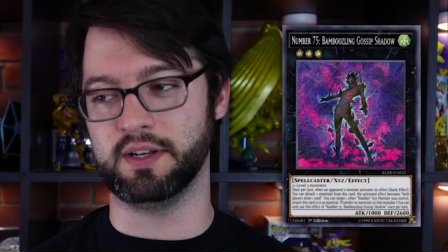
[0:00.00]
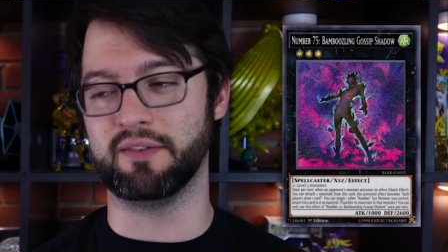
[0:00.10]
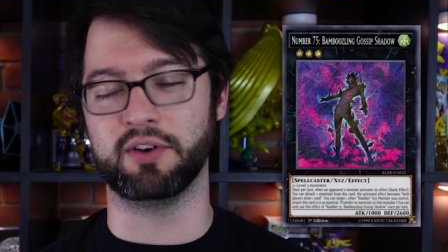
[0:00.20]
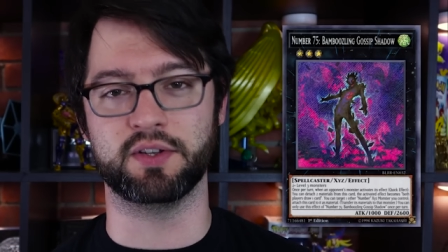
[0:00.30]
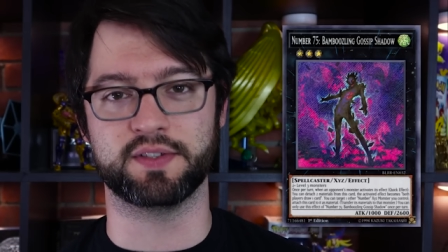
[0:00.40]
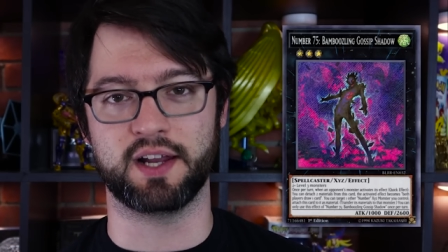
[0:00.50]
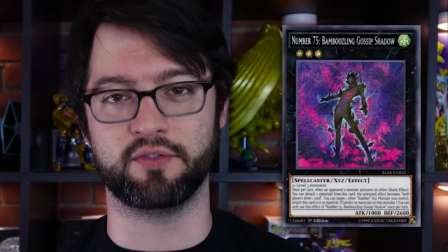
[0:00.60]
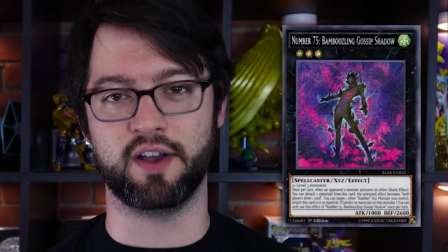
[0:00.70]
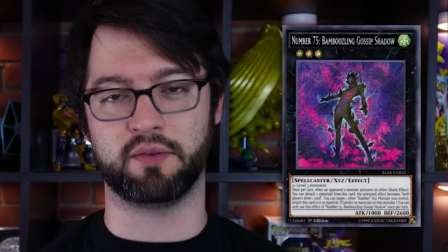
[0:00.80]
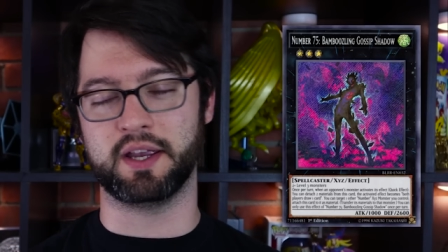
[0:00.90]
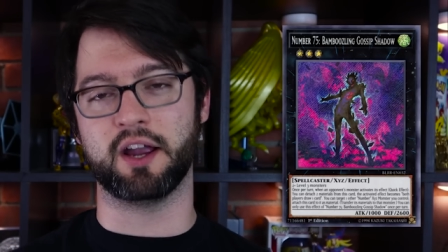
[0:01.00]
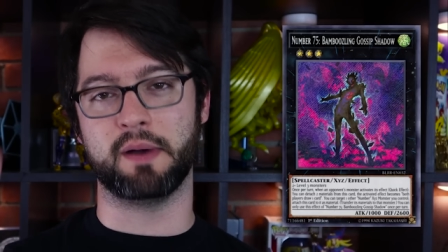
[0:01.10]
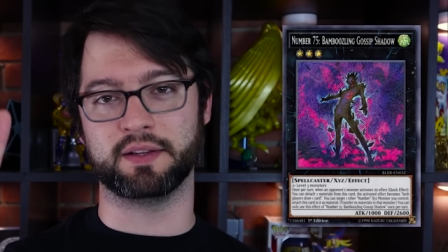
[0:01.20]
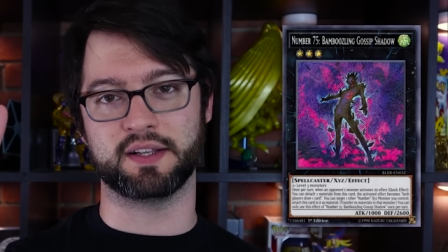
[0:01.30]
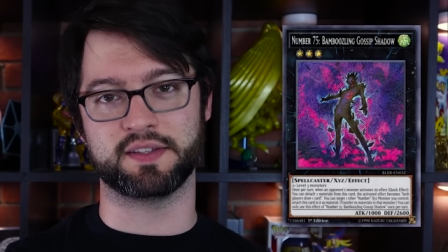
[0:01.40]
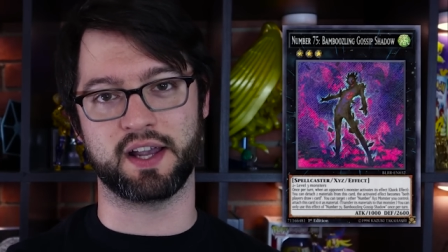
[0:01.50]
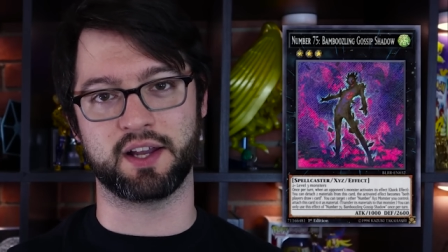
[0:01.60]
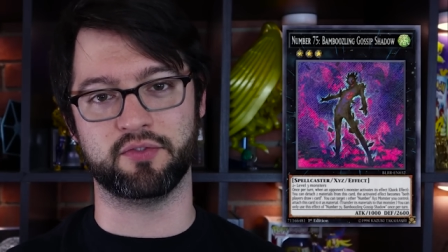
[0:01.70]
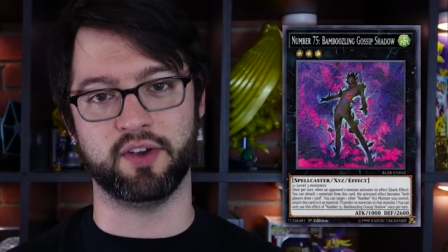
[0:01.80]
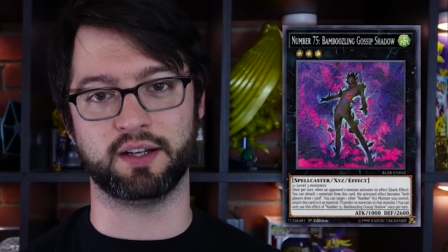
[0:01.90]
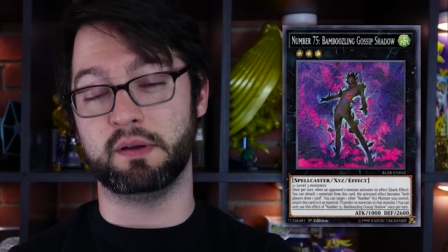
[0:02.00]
never use that effect. We care about that second effect.